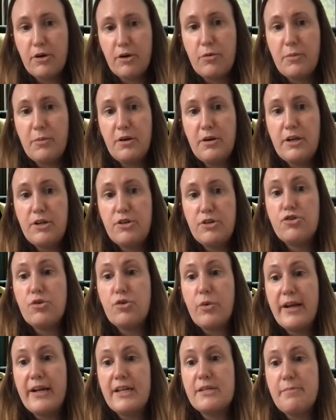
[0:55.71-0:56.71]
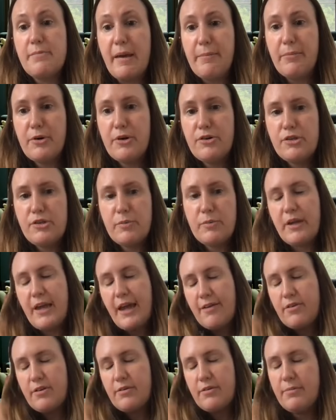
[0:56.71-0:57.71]
community to join as members, and we
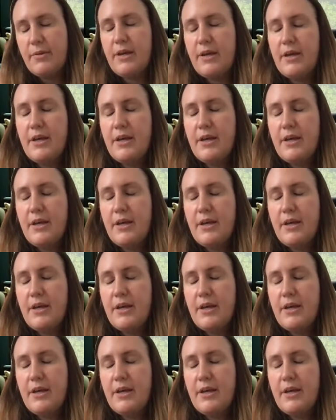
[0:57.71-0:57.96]
have a